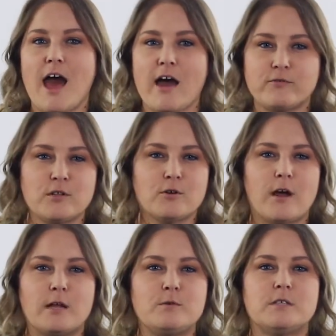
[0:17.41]
After the
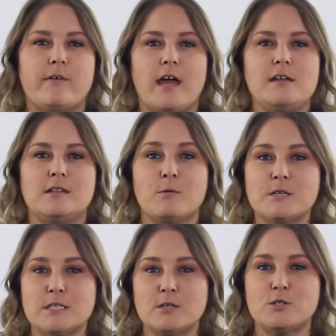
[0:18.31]
crowd was fed, there were
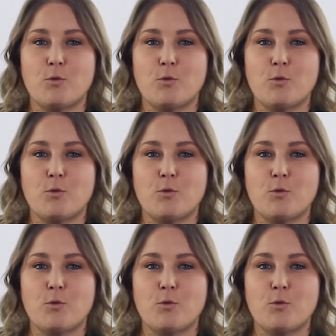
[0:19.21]
still